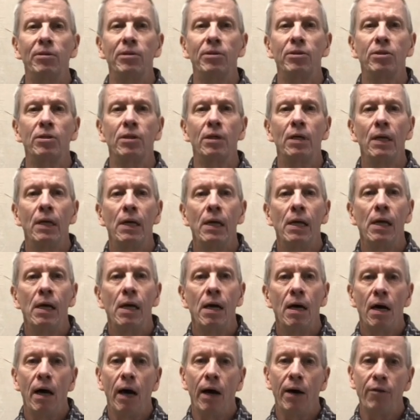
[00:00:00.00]
which
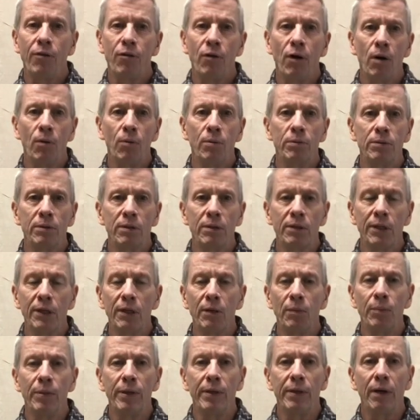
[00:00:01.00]
I thought was a
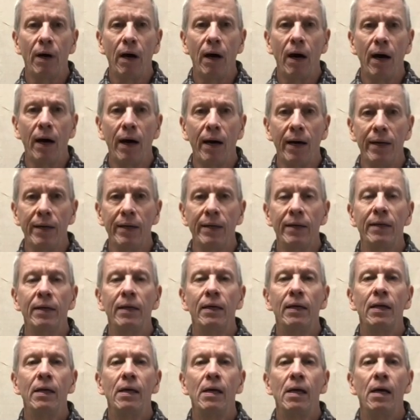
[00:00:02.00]
little bit high.
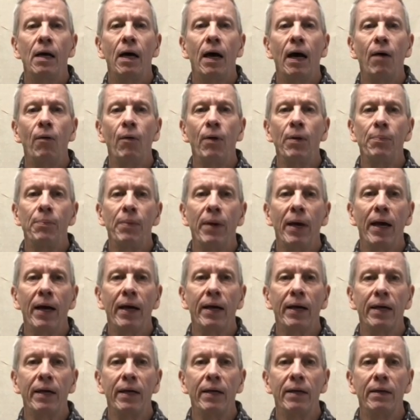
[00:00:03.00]
I went
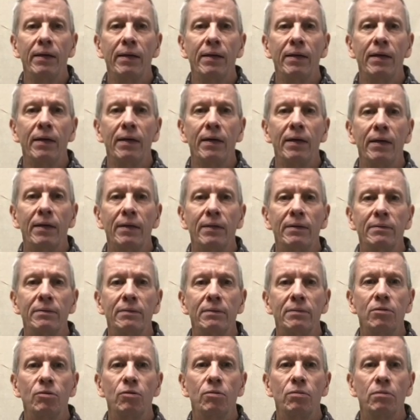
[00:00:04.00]
back and
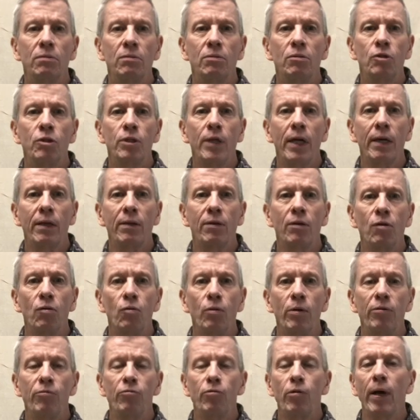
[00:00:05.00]
checked the
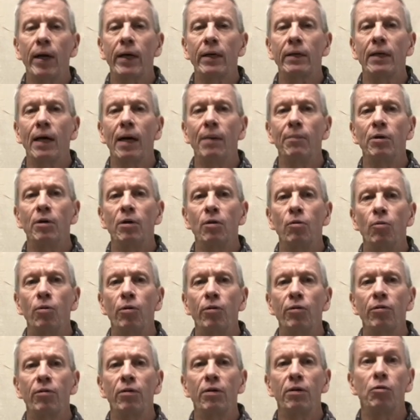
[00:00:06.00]
refractometer
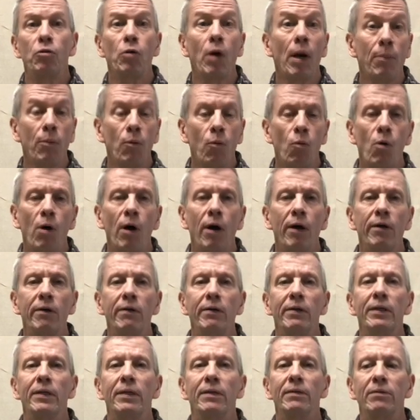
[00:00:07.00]
with a drop of
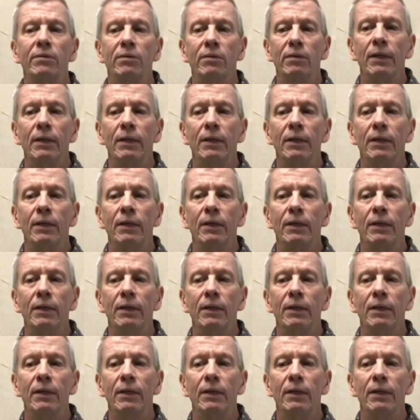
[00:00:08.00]
water, and